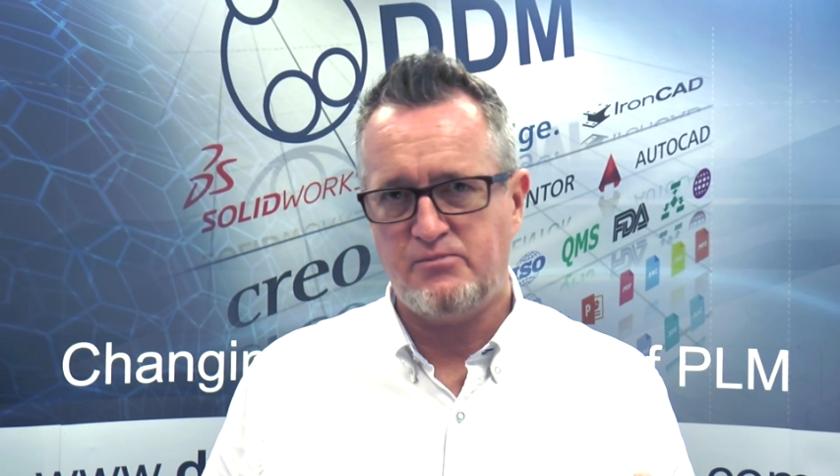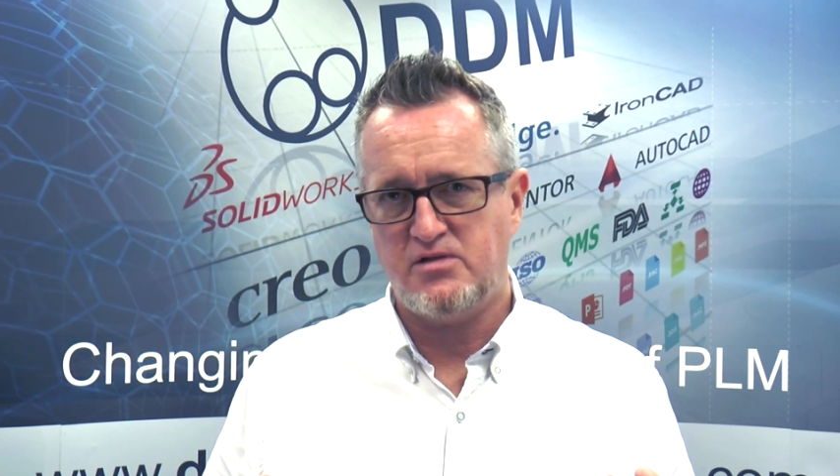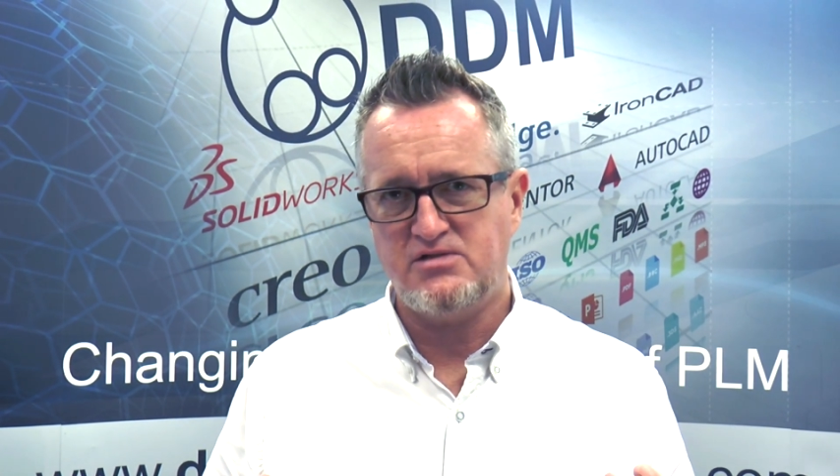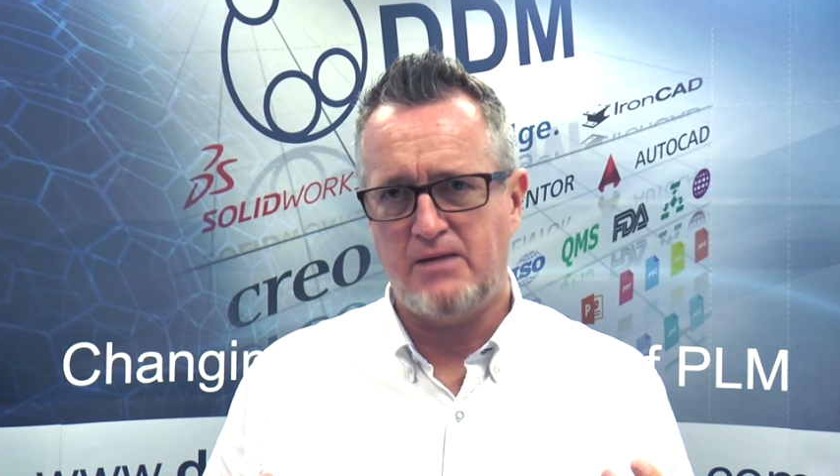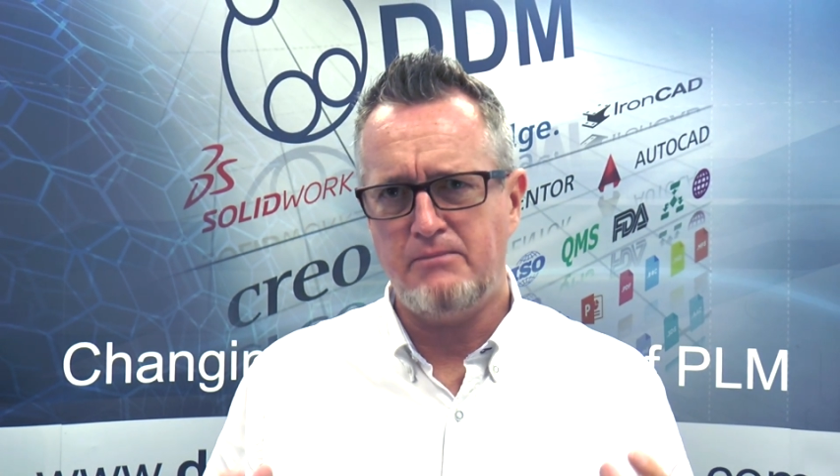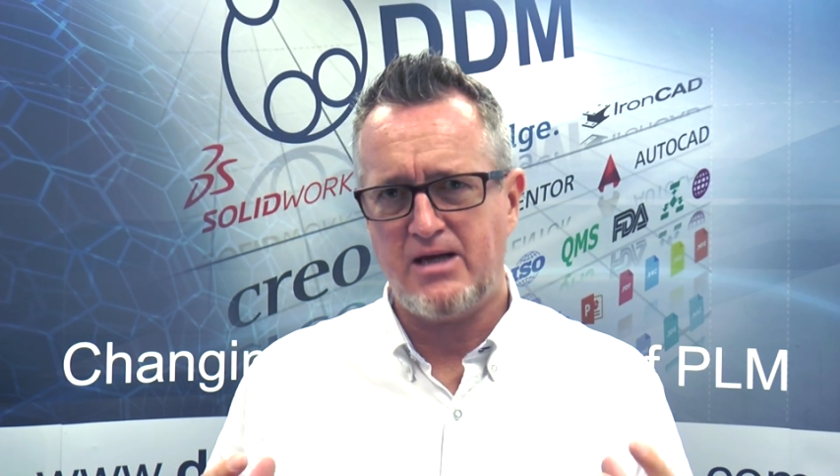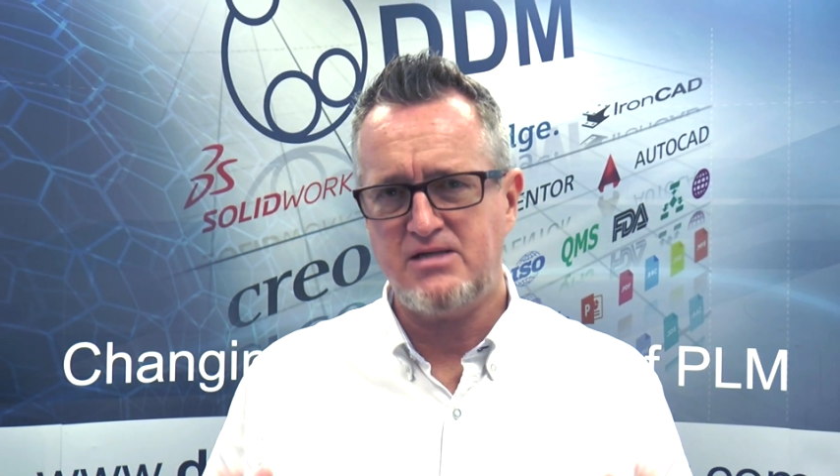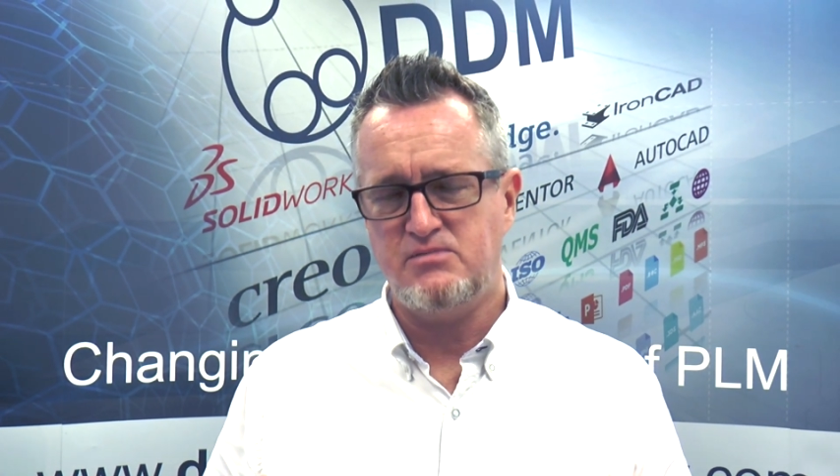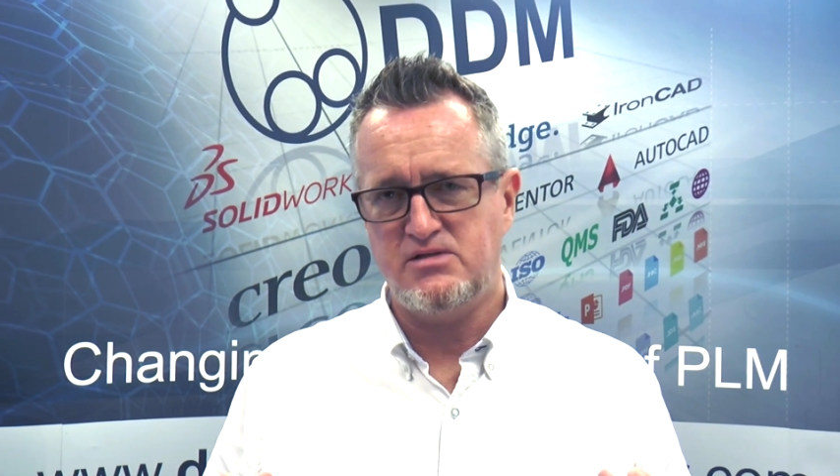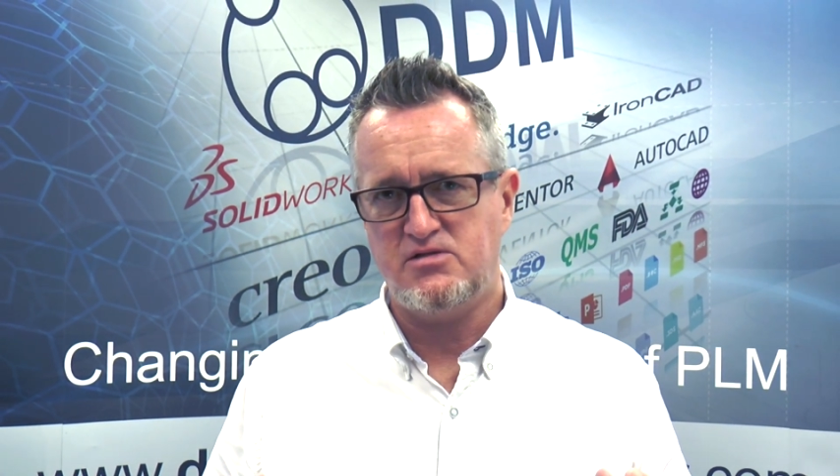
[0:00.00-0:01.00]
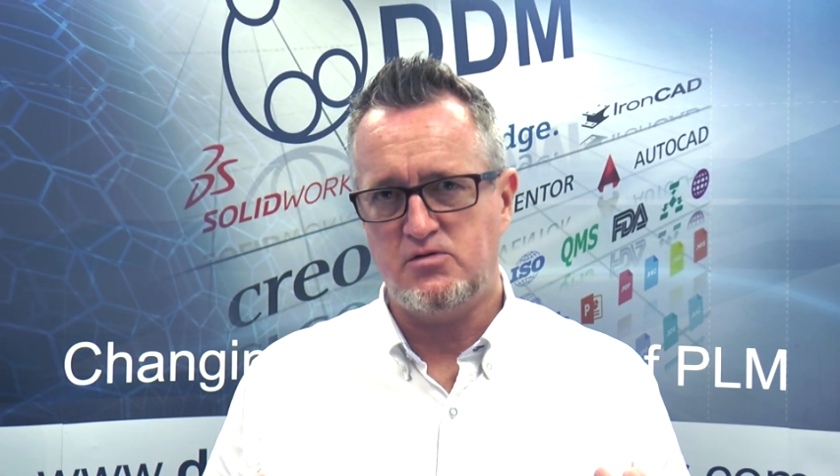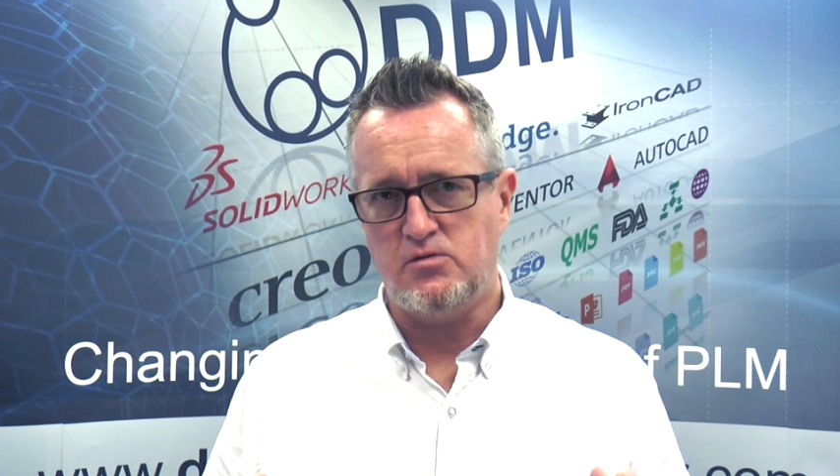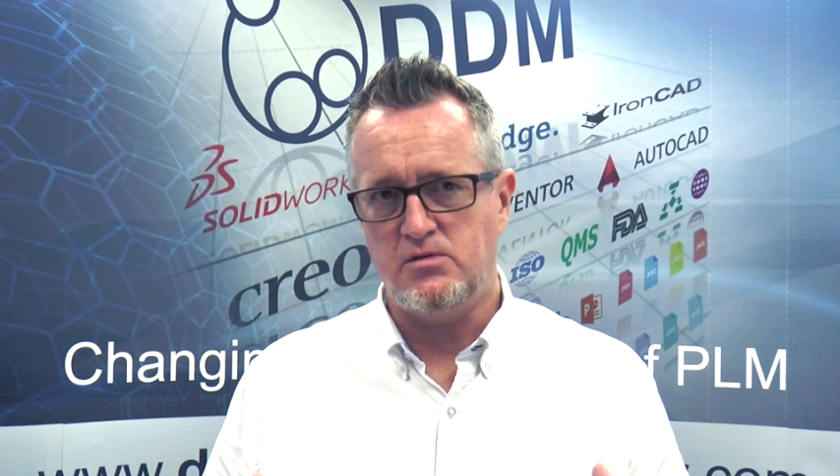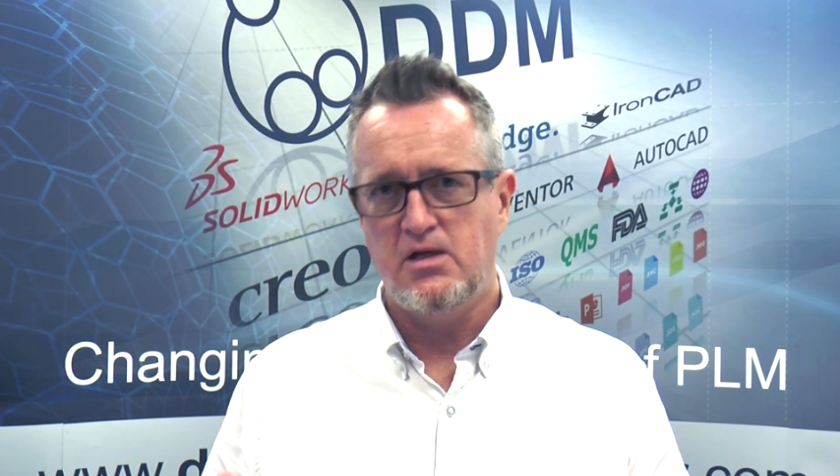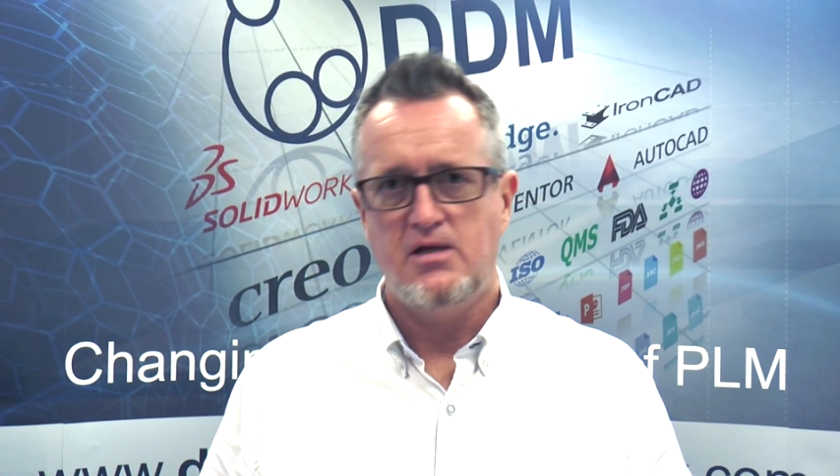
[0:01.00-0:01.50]
project management
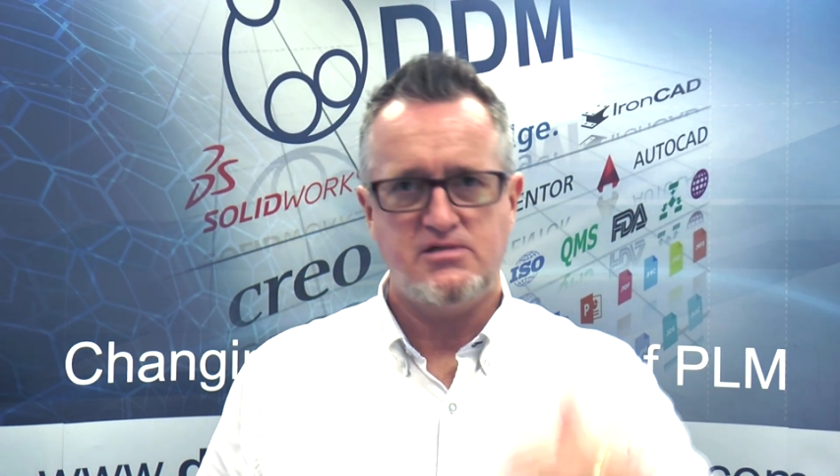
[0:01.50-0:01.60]
tool